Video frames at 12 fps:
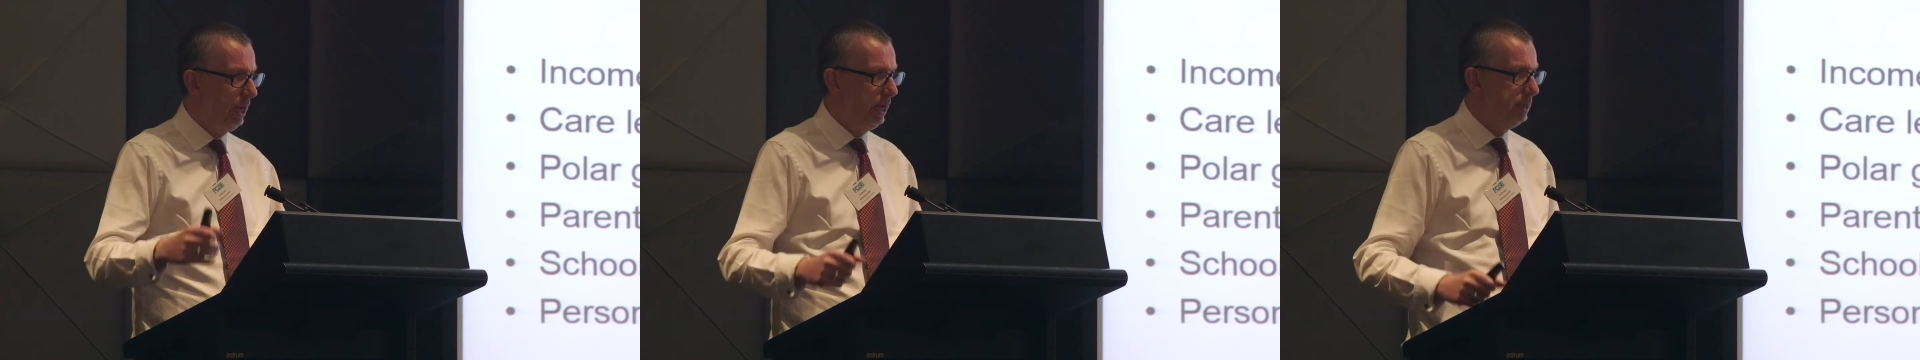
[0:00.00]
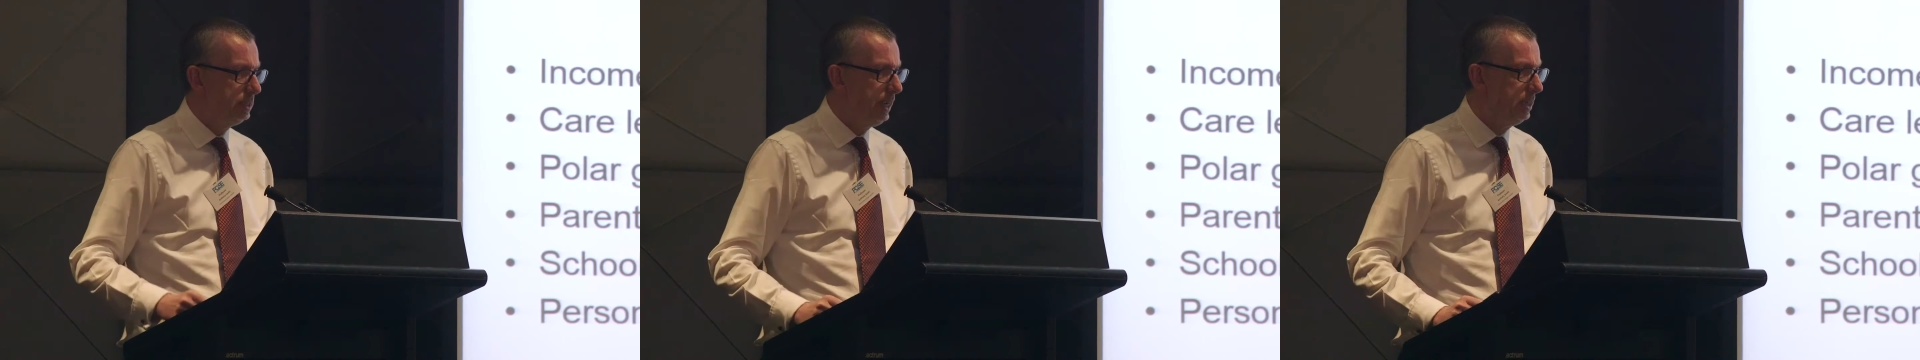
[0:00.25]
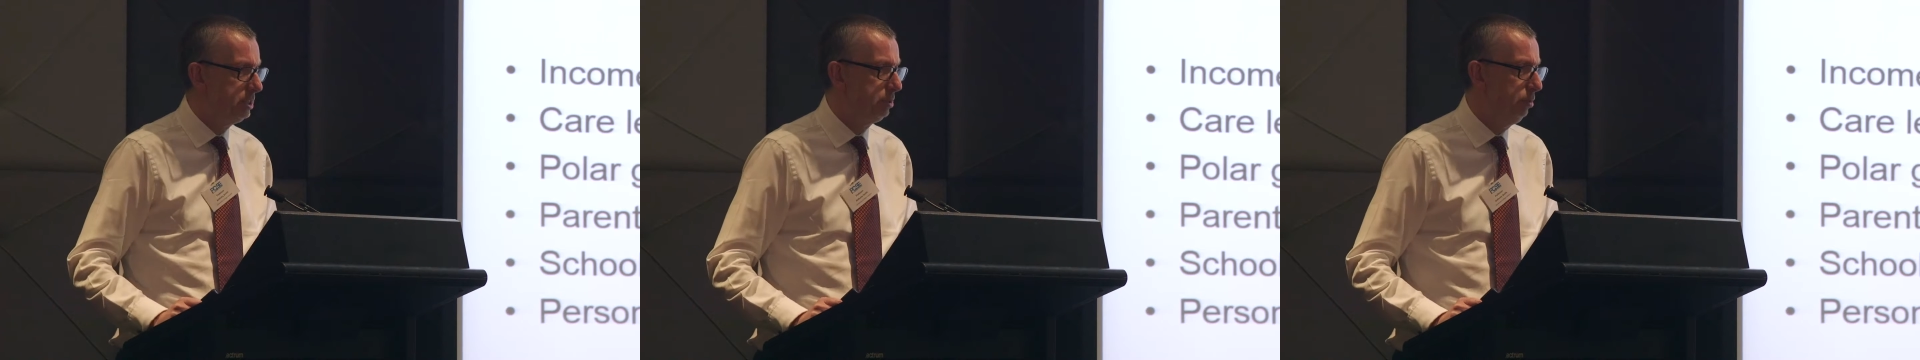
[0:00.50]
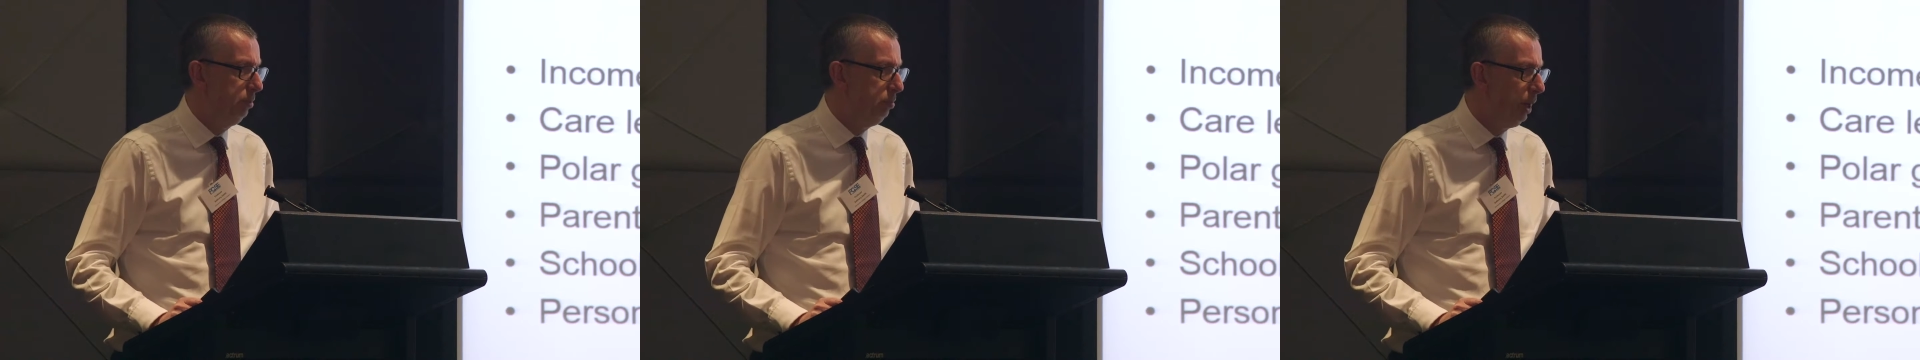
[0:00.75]
assess
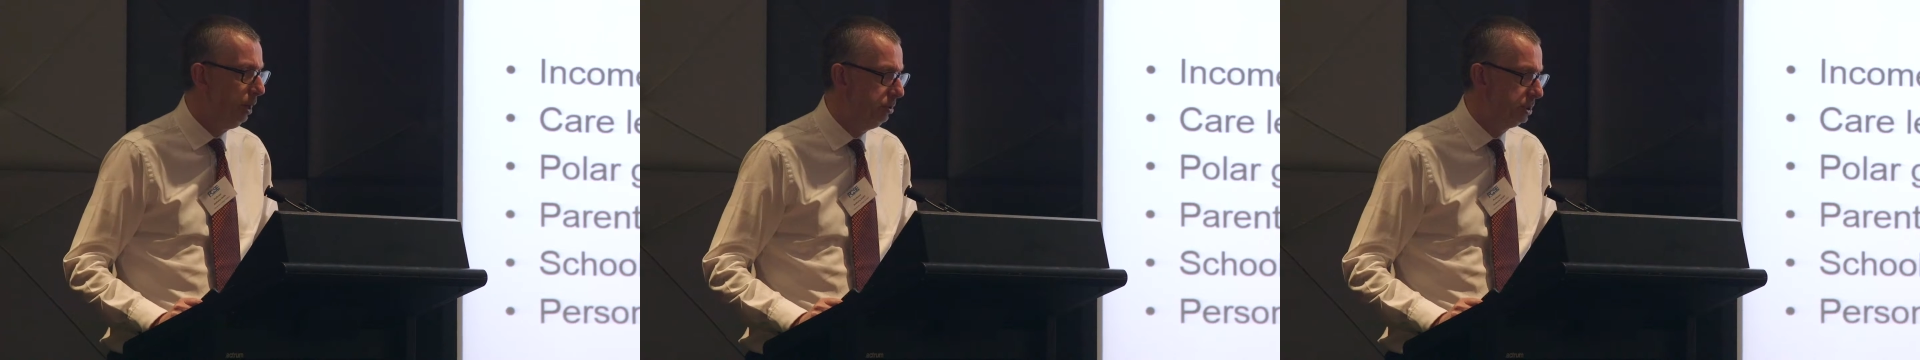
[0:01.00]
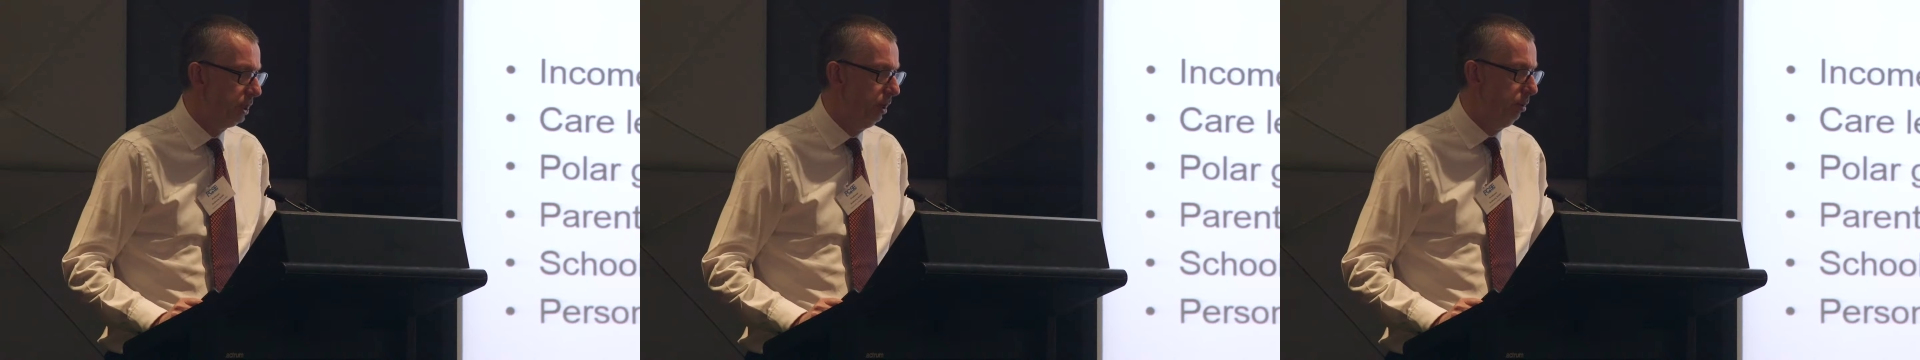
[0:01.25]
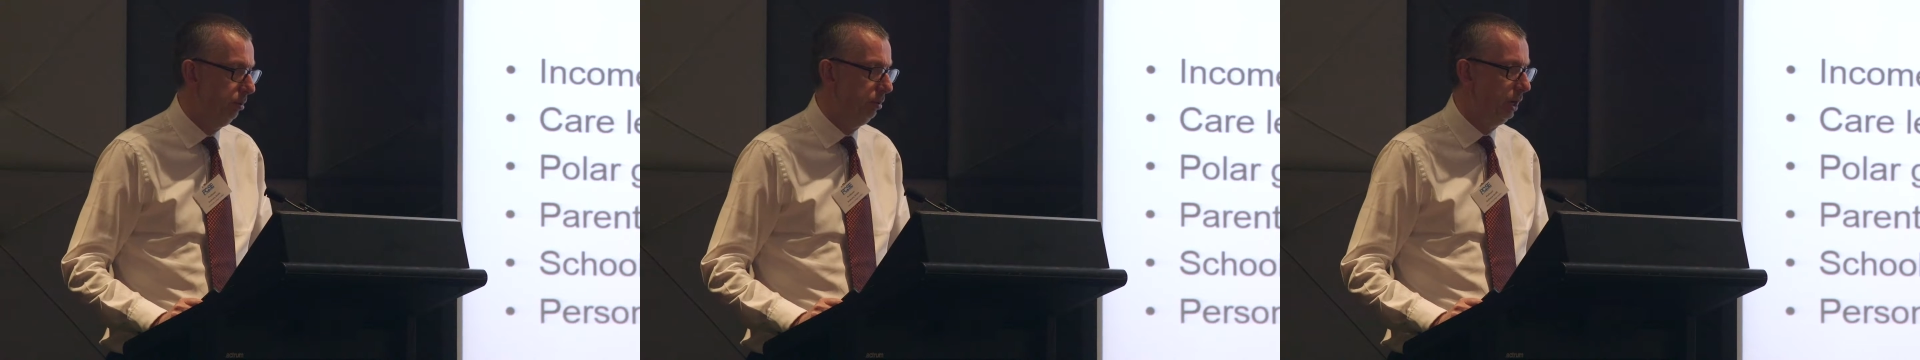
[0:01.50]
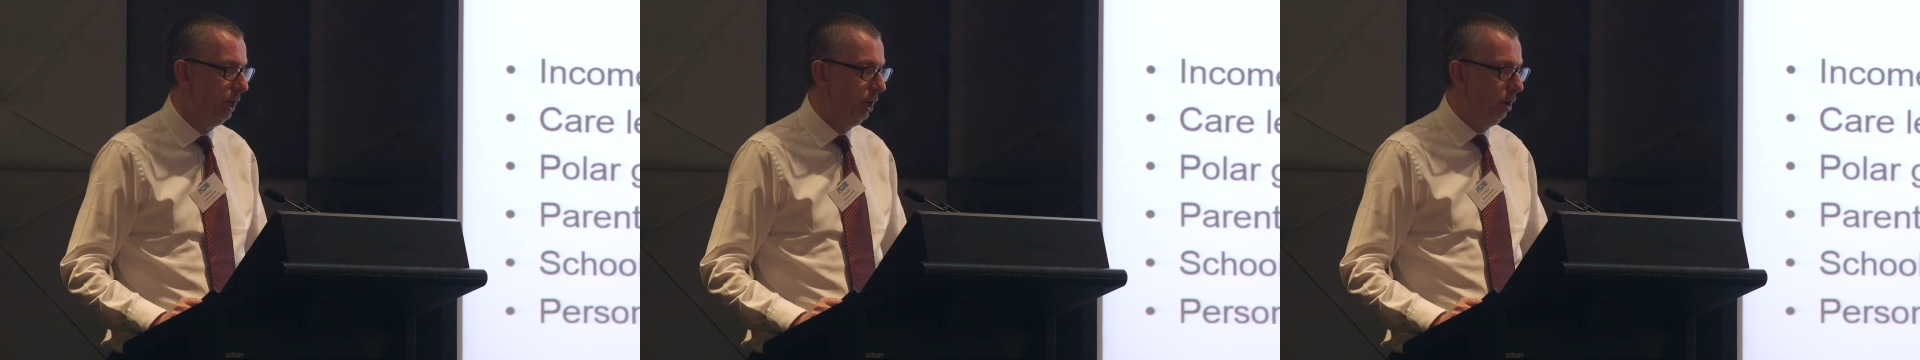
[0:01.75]
through postcode